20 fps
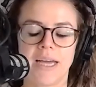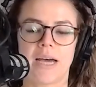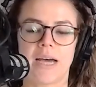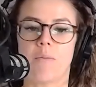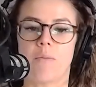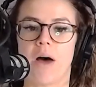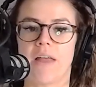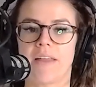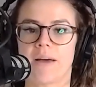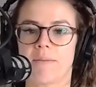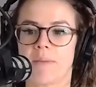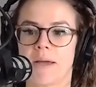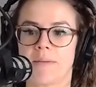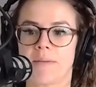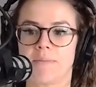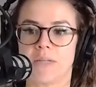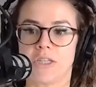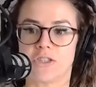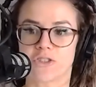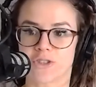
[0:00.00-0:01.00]
And while that
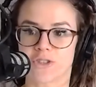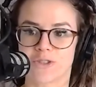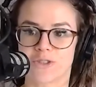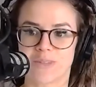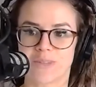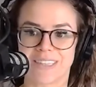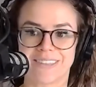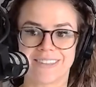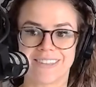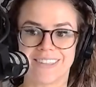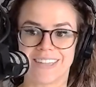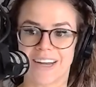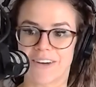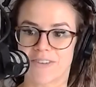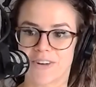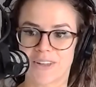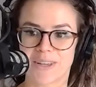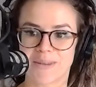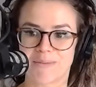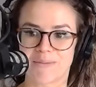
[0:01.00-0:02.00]
might be true, and it's
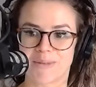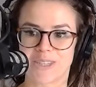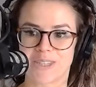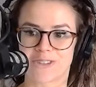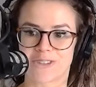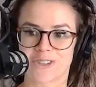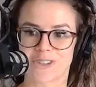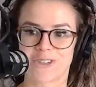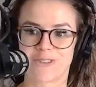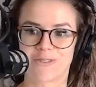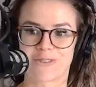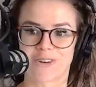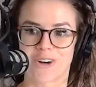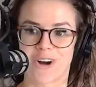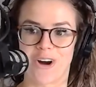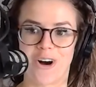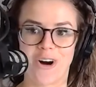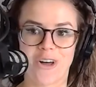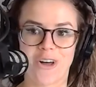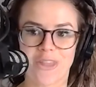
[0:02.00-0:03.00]
definitely been true
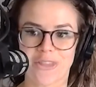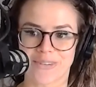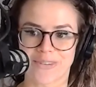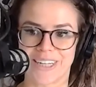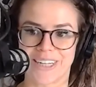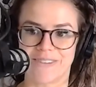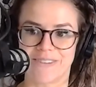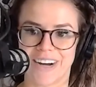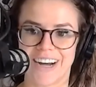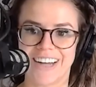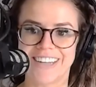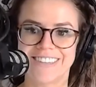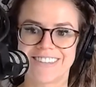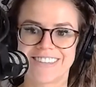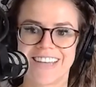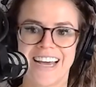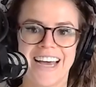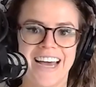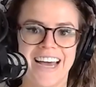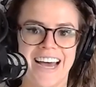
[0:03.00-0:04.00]
for all three of
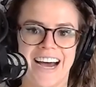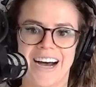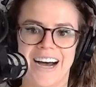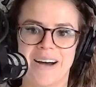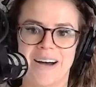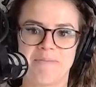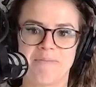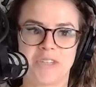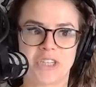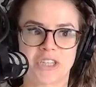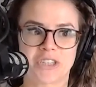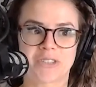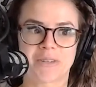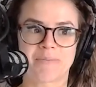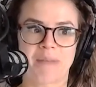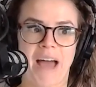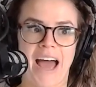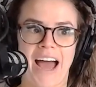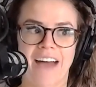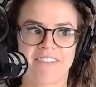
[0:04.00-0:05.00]
us, just
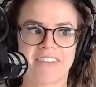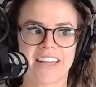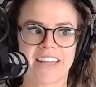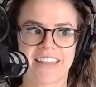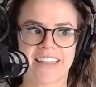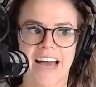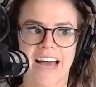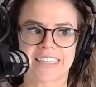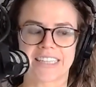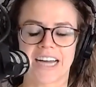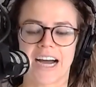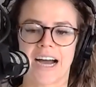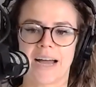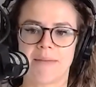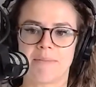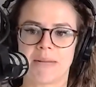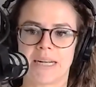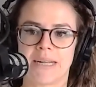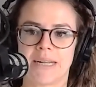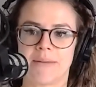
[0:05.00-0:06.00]
having that
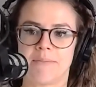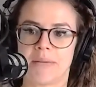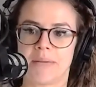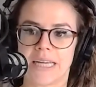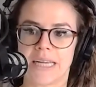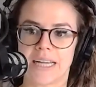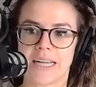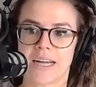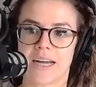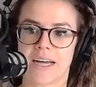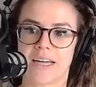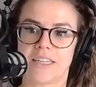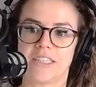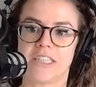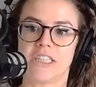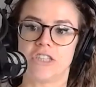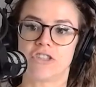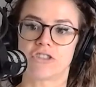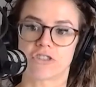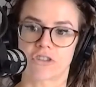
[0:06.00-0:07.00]
time and it being a
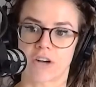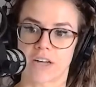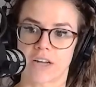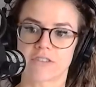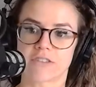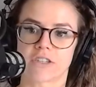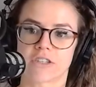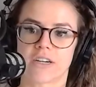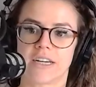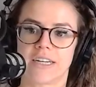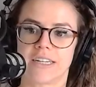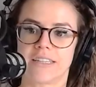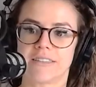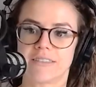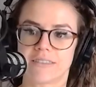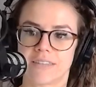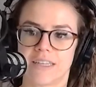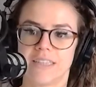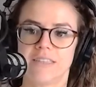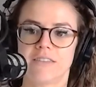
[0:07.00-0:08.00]
de-stressor in a
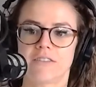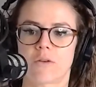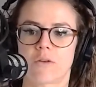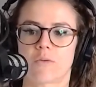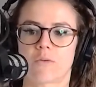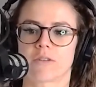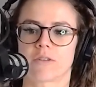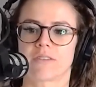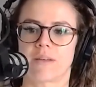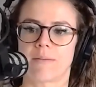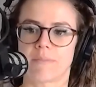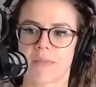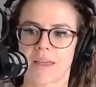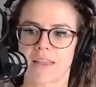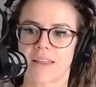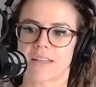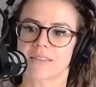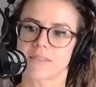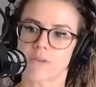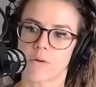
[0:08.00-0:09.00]
sense, or
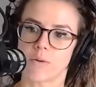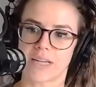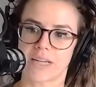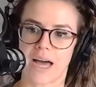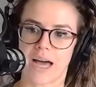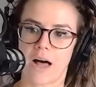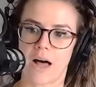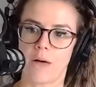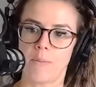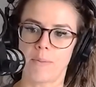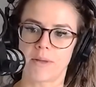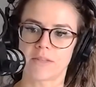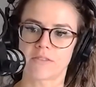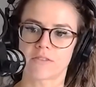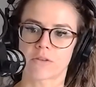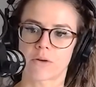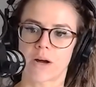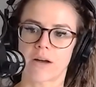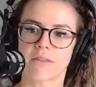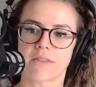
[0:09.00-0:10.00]
something that's going to help us
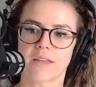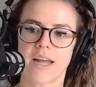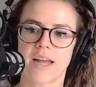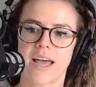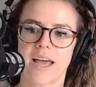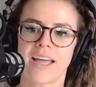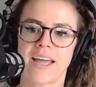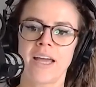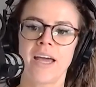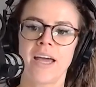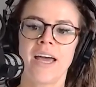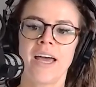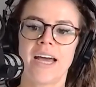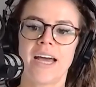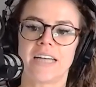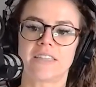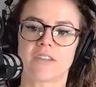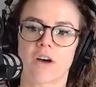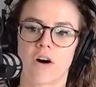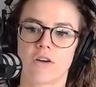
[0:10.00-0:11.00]
throughout the day,
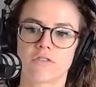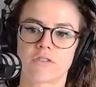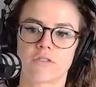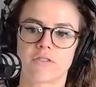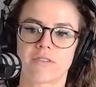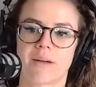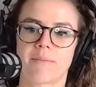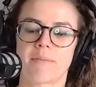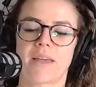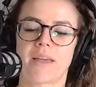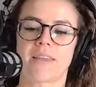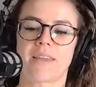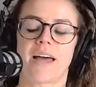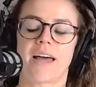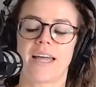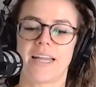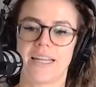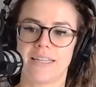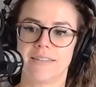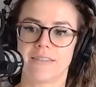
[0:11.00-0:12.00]
it's also something
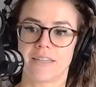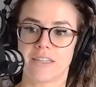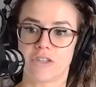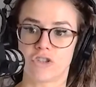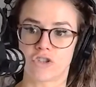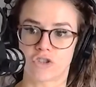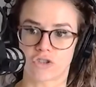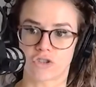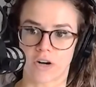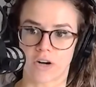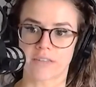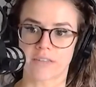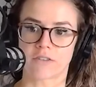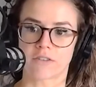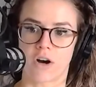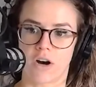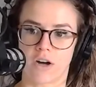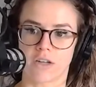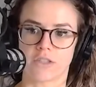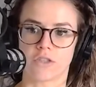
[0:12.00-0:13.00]
that is a stress
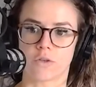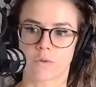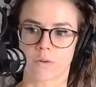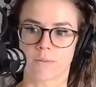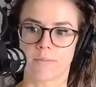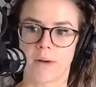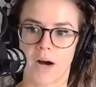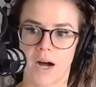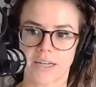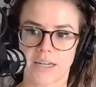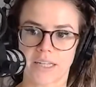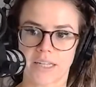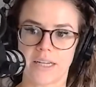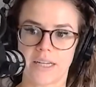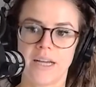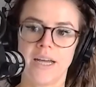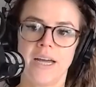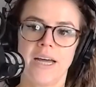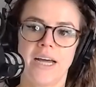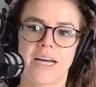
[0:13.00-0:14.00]
on your
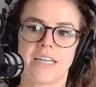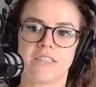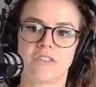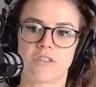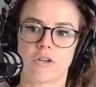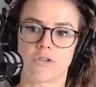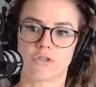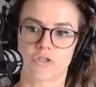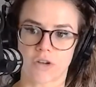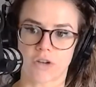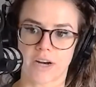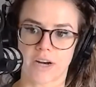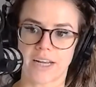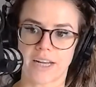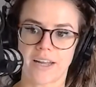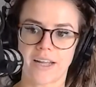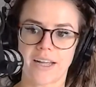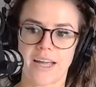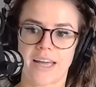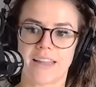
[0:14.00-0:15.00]
body. And so
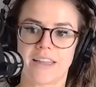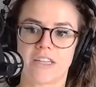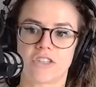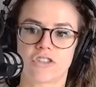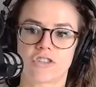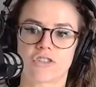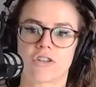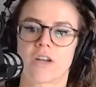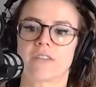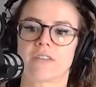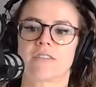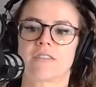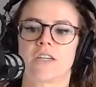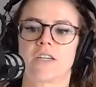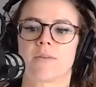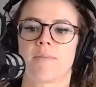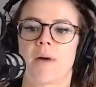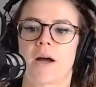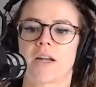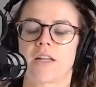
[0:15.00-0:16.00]
training and then stressing
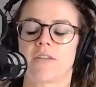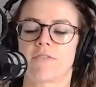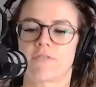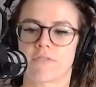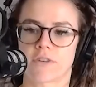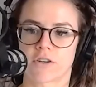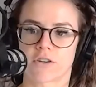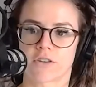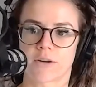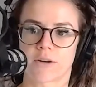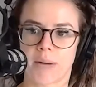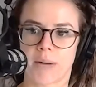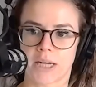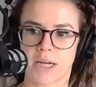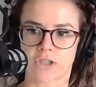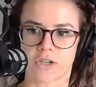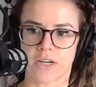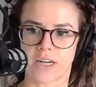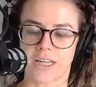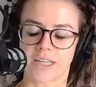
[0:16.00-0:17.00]
your body further by
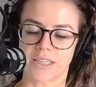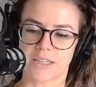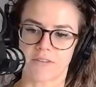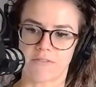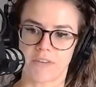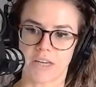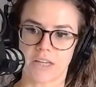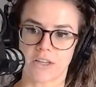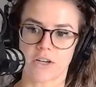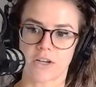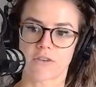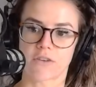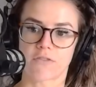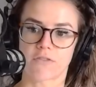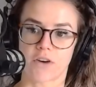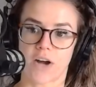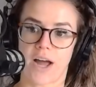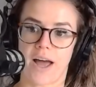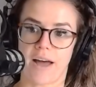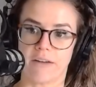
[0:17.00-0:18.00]
training to failure
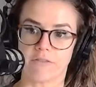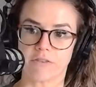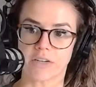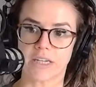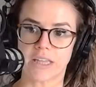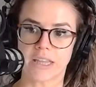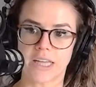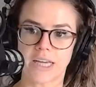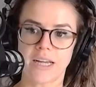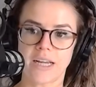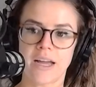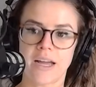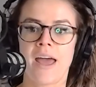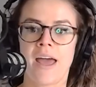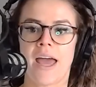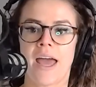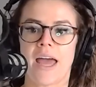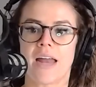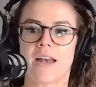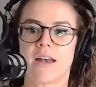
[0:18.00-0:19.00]
for everything
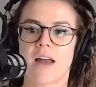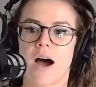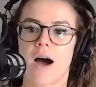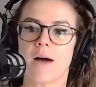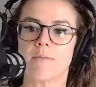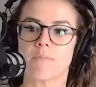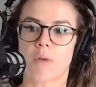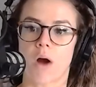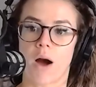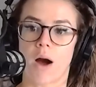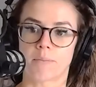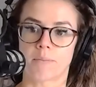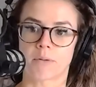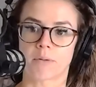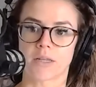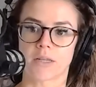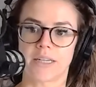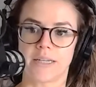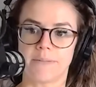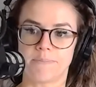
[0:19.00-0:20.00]
and not
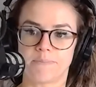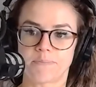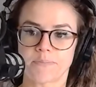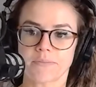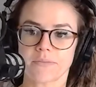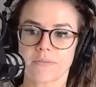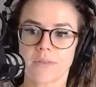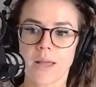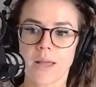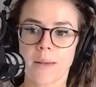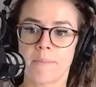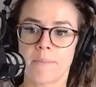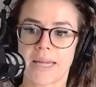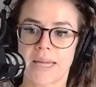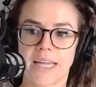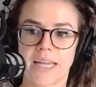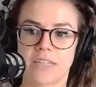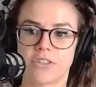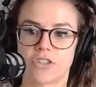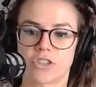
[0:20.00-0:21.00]
properly
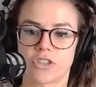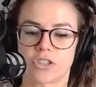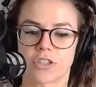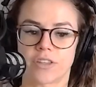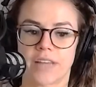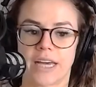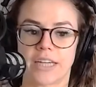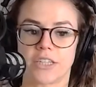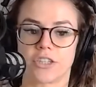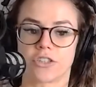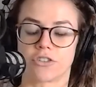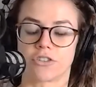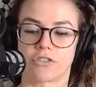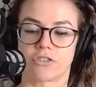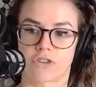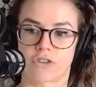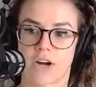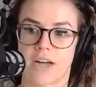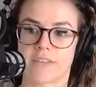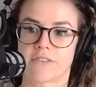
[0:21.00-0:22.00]
making sure that your
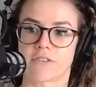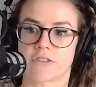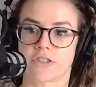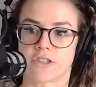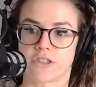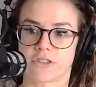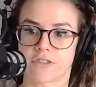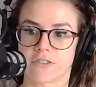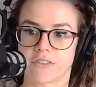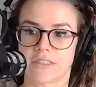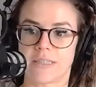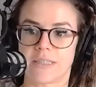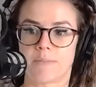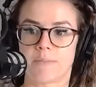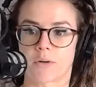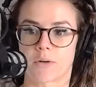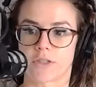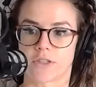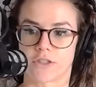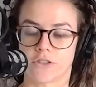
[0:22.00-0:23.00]
stress or your sleep
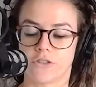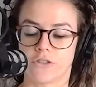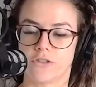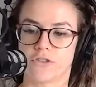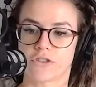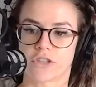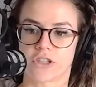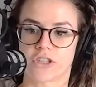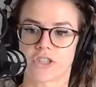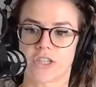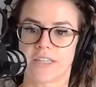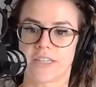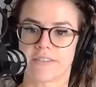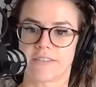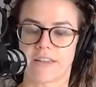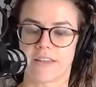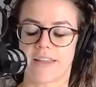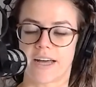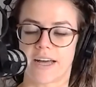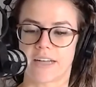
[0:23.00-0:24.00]
or your nutrition
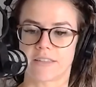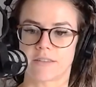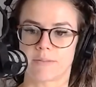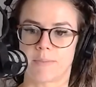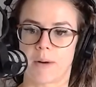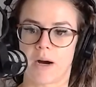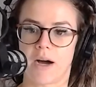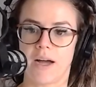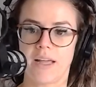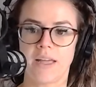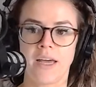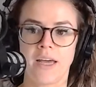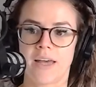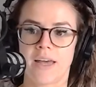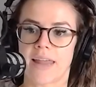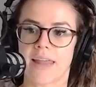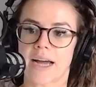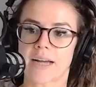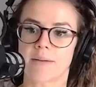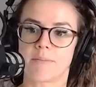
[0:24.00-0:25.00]
is in that spot,
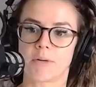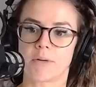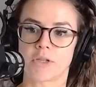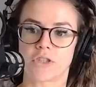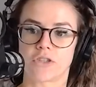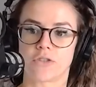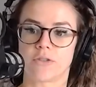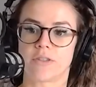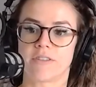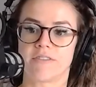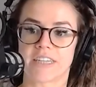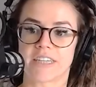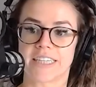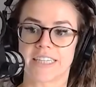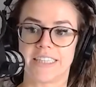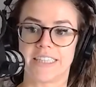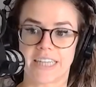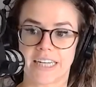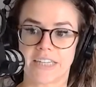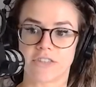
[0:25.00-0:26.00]
that can put you in a
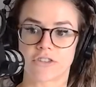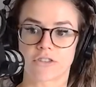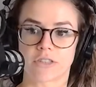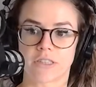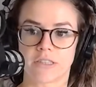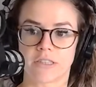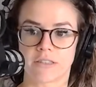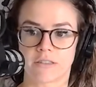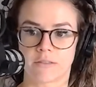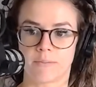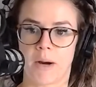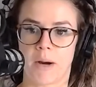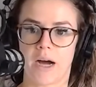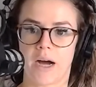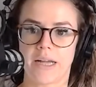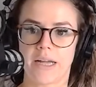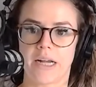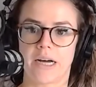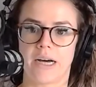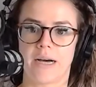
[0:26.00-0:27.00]
very dangerous
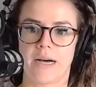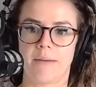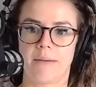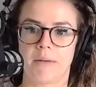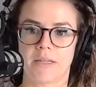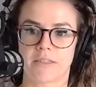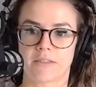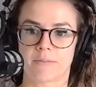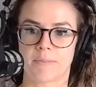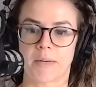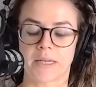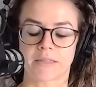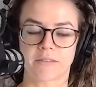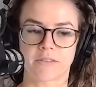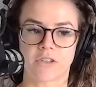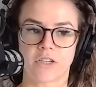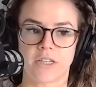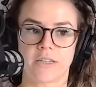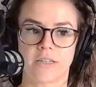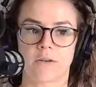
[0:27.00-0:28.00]
spot,
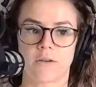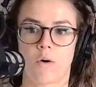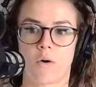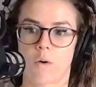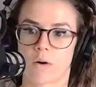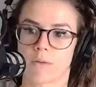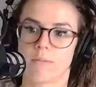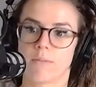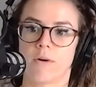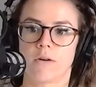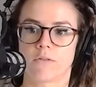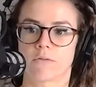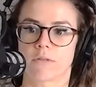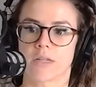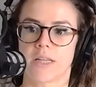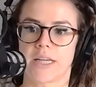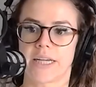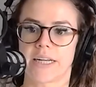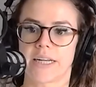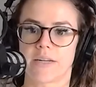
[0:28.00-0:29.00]
especially hormone
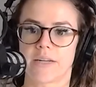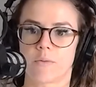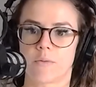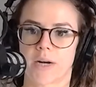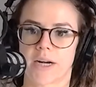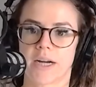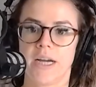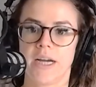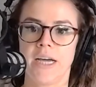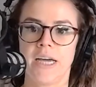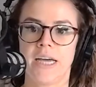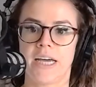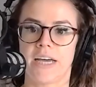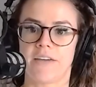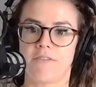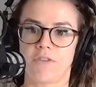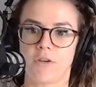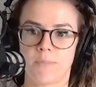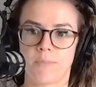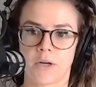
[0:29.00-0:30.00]
related, where
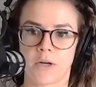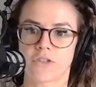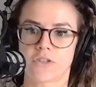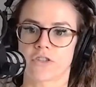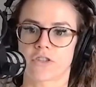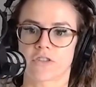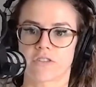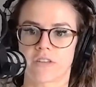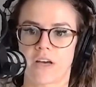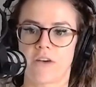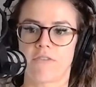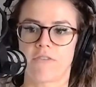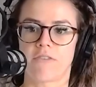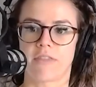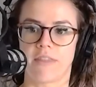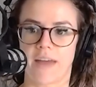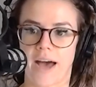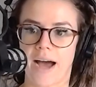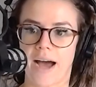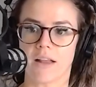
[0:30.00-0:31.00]
if you push yourself
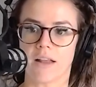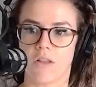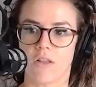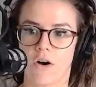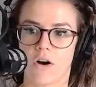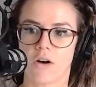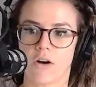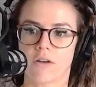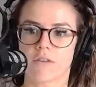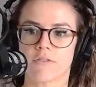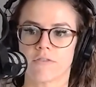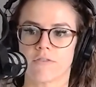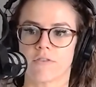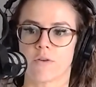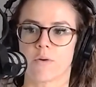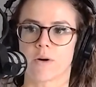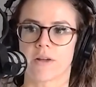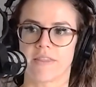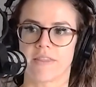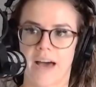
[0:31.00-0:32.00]
that long
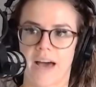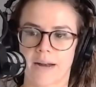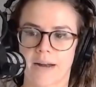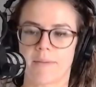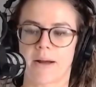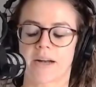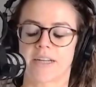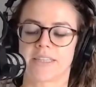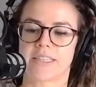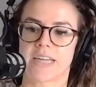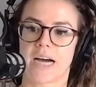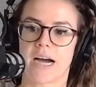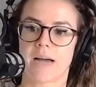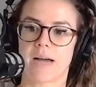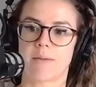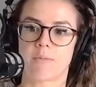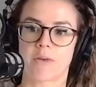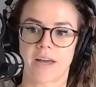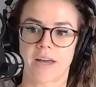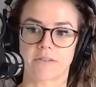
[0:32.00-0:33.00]
for that amount of
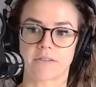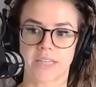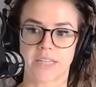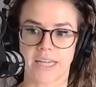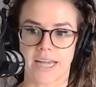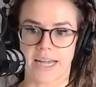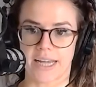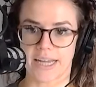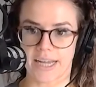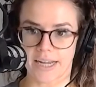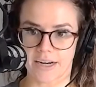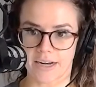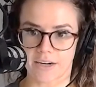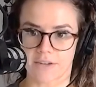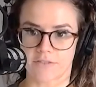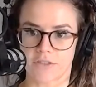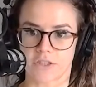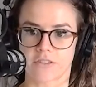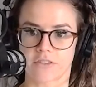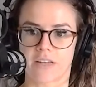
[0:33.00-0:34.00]
time without taking care
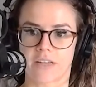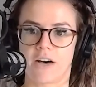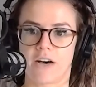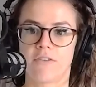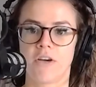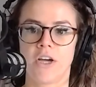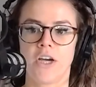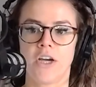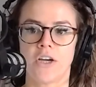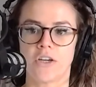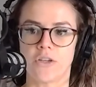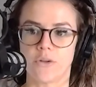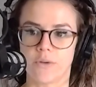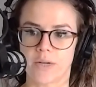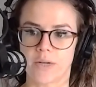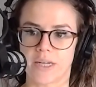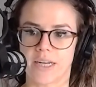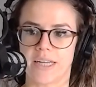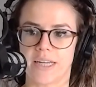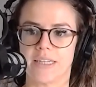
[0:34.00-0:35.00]
of yourself, you
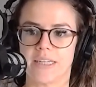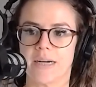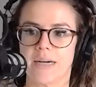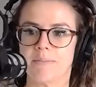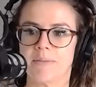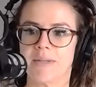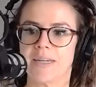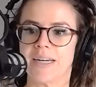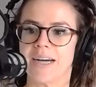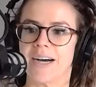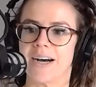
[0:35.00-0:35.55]
can end up